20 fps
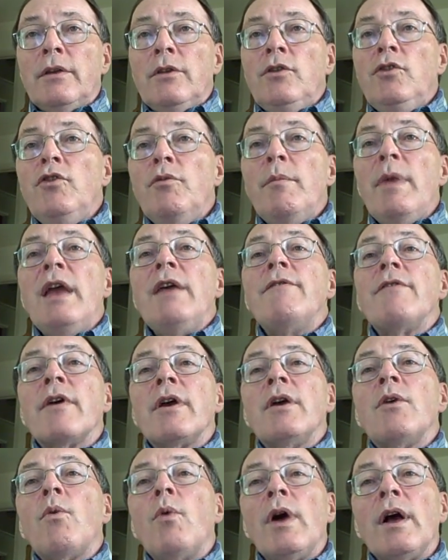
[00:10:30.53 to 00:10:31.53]
you may
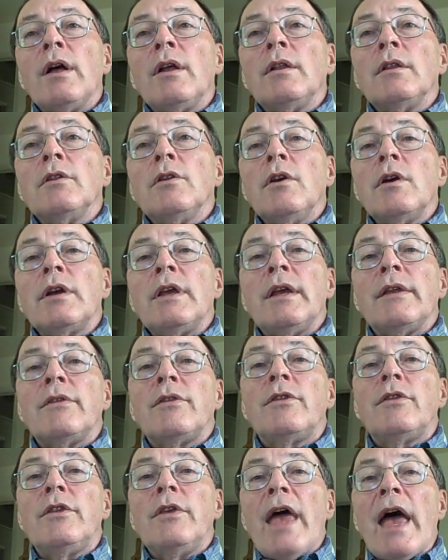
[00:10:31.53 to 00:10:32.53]
very well look at
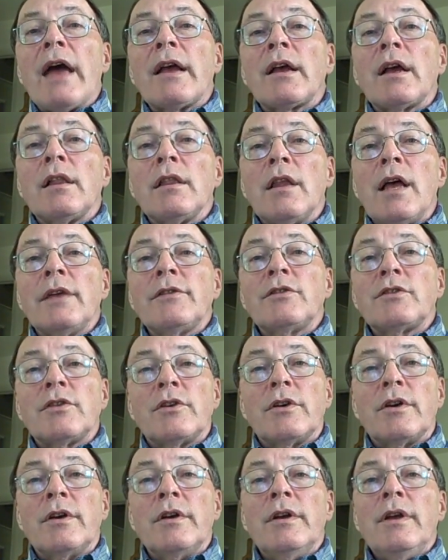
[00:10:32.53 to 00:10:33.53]
that
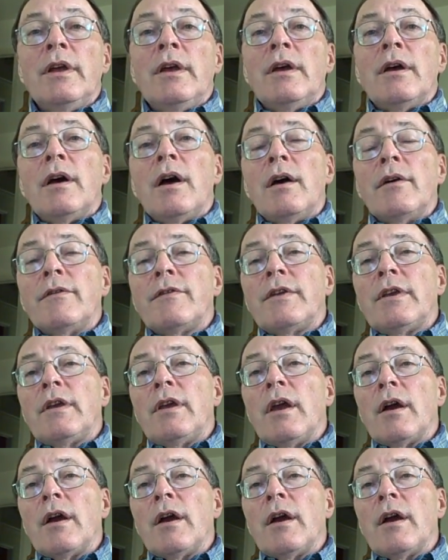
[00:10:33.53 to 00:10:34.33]
cluster of